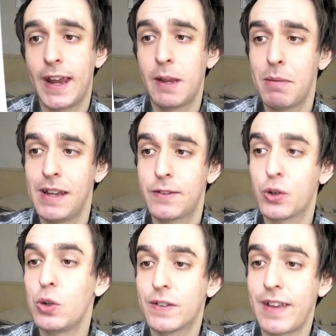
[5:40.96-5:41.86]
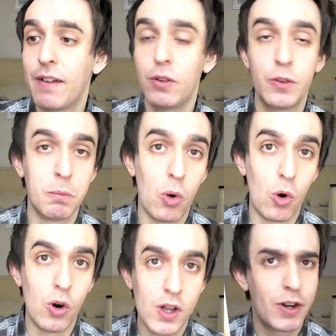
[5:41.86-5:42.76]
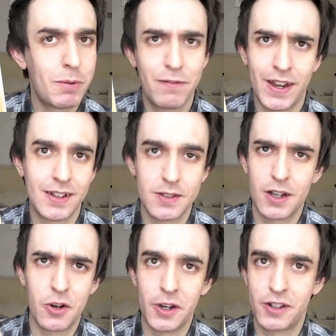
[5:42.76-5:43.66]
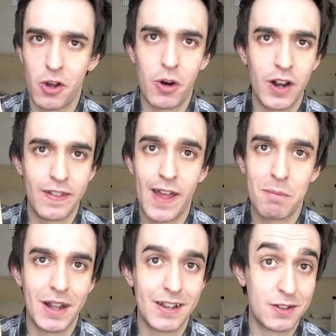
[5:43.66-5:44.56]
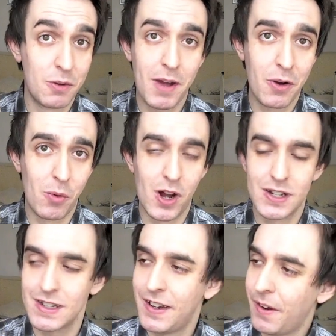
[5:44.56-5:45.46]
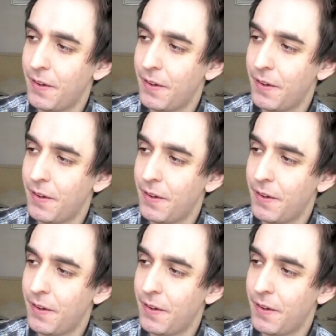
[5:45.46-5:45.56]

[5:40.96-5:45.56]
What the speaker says: in a place called Devil's Moor. Creepy things are going to go on in that place no matter what.